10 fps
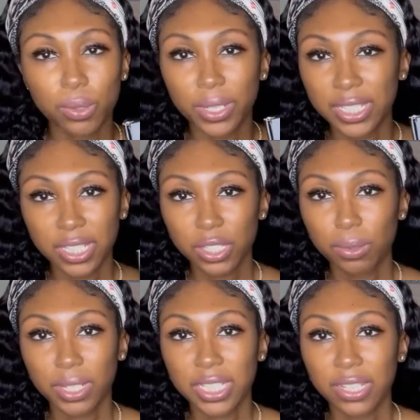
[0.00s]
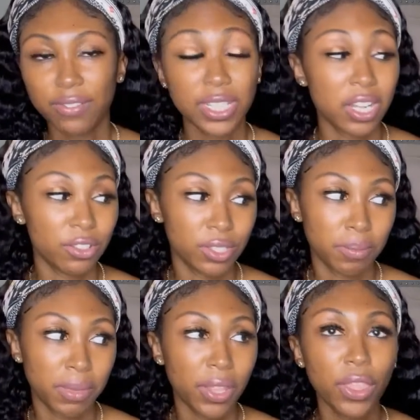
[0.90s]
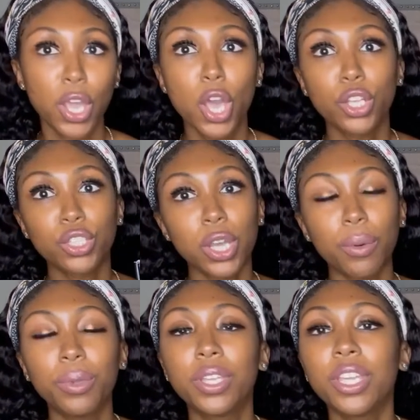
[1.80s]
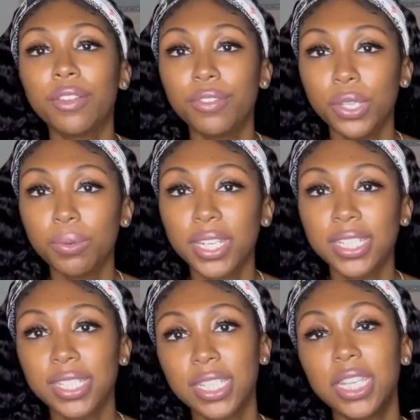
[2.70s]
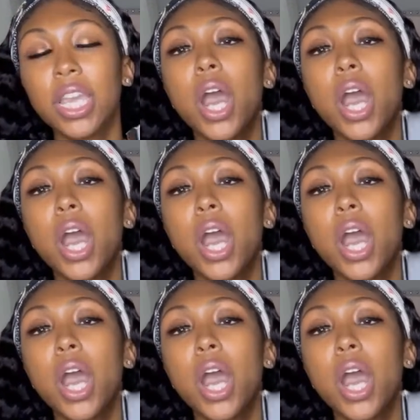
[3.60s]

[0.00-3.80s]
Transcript: $26–27 a month. So if you want to see